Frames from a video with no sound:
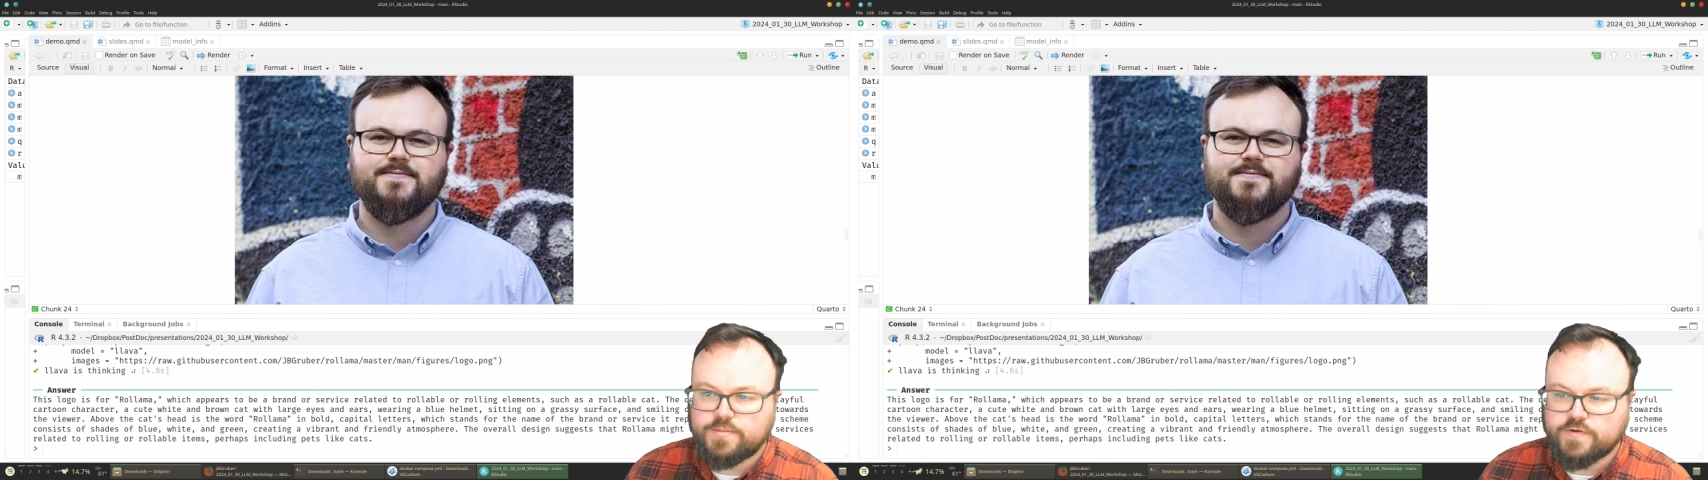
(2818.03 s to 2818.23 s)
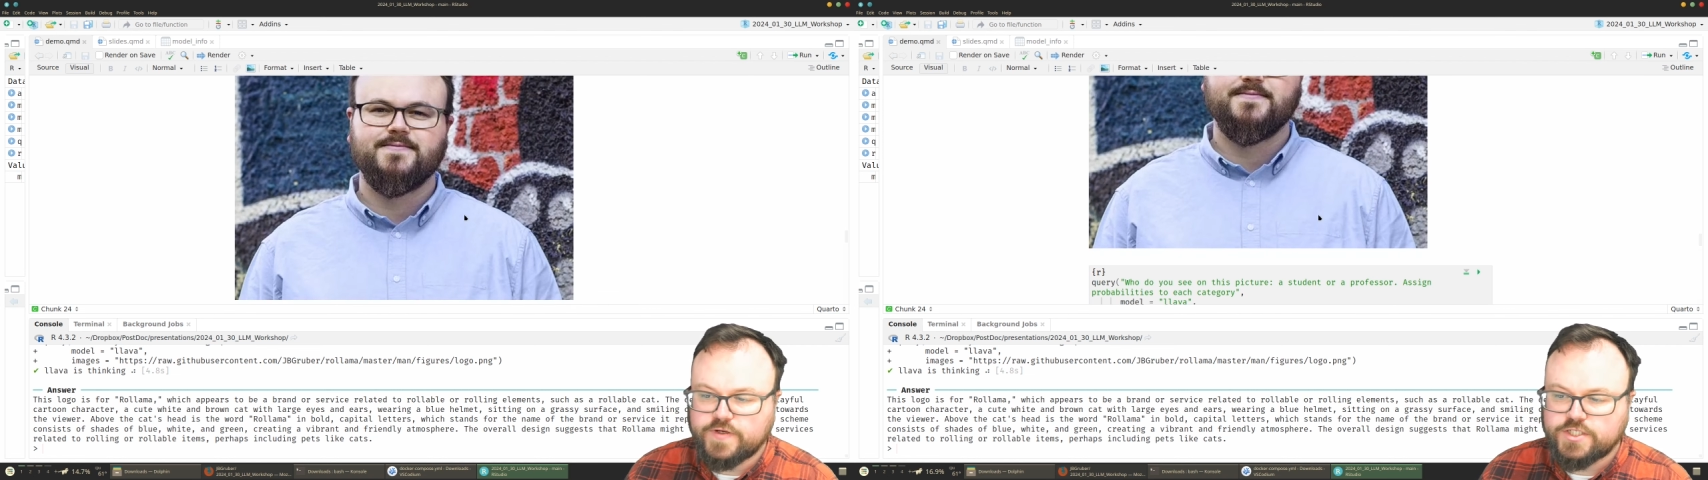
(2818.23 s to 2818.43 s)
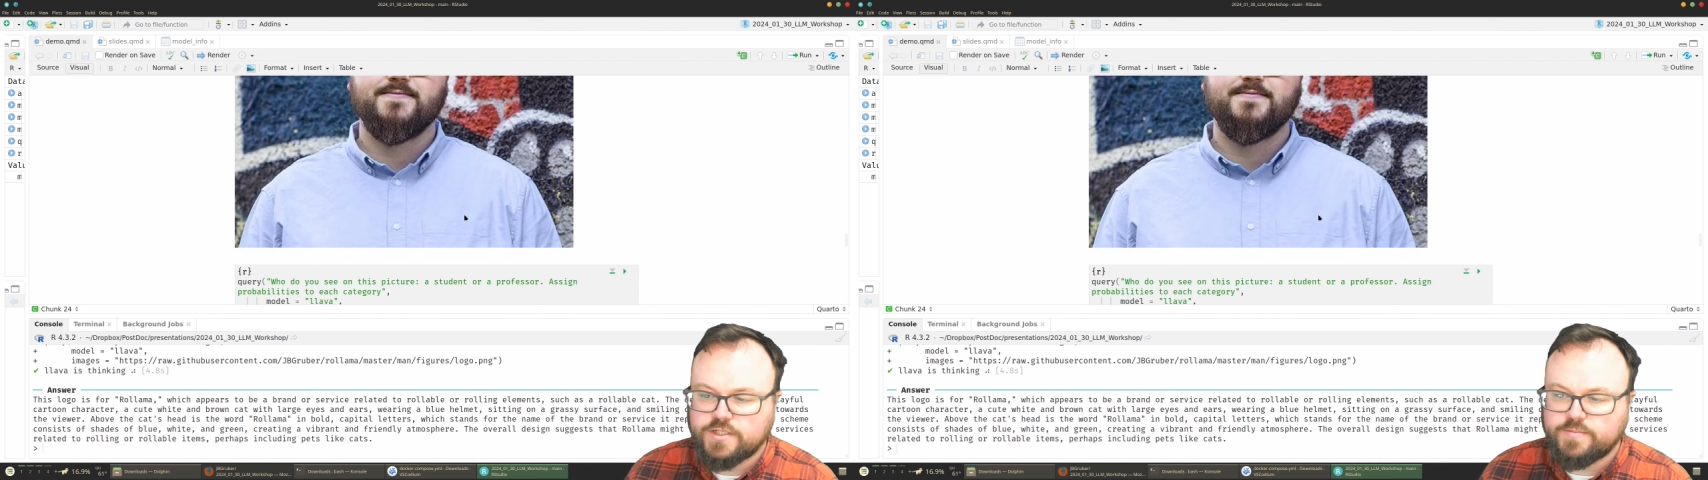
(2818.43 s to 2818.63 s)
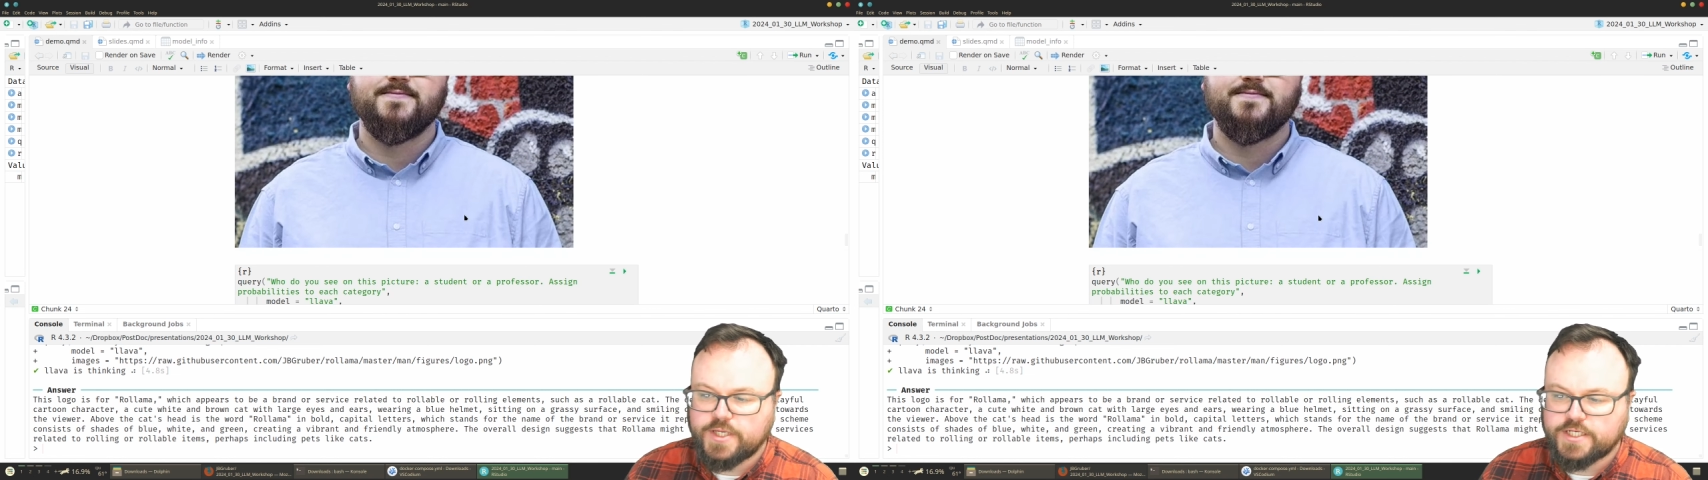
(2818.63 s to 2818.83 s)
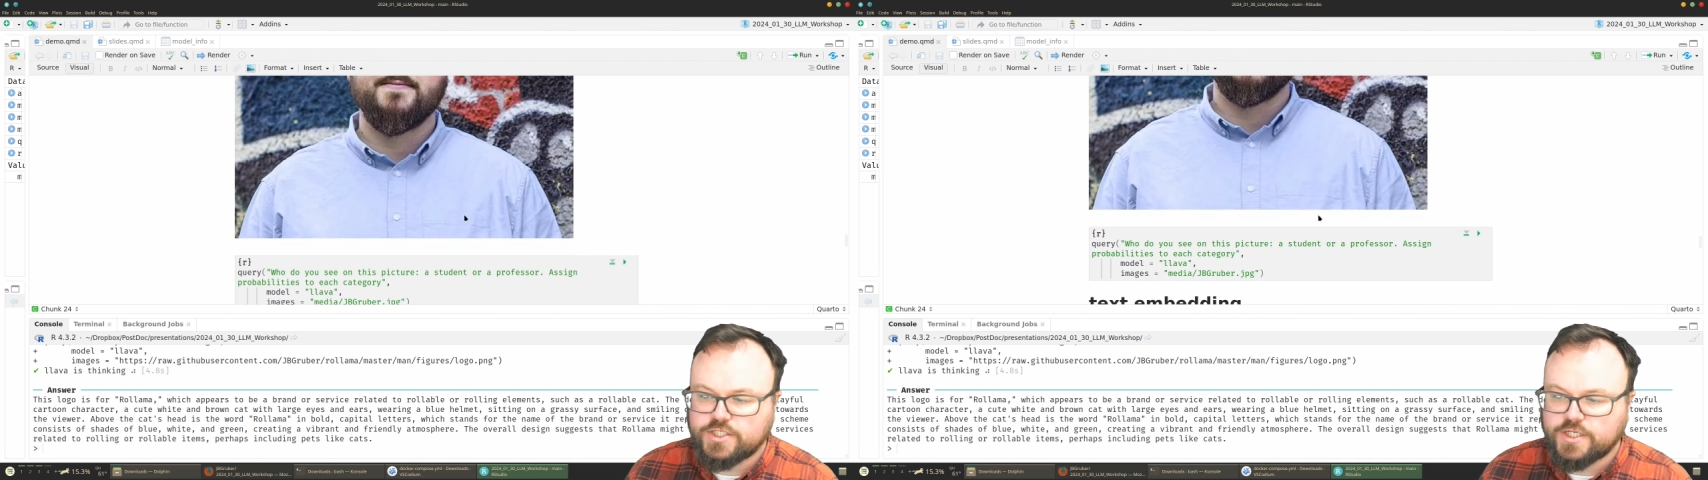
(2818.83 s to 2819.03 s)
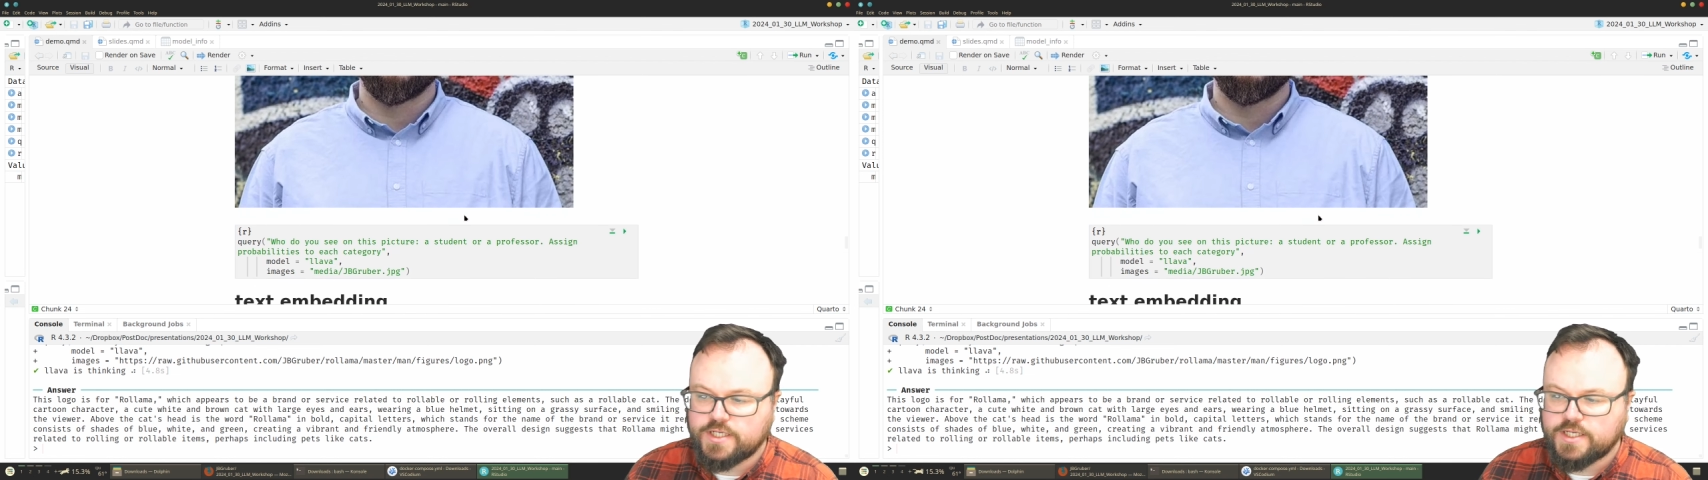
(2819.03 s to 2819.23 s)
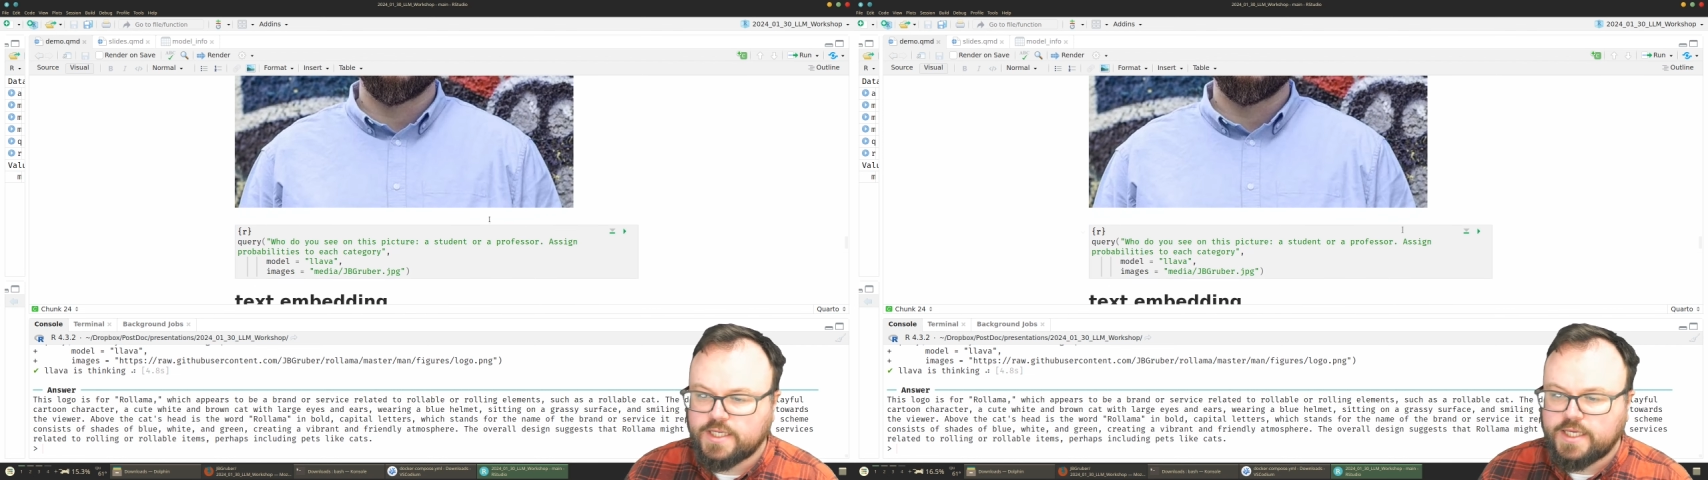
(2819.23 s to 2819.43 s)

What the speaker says: professional picture,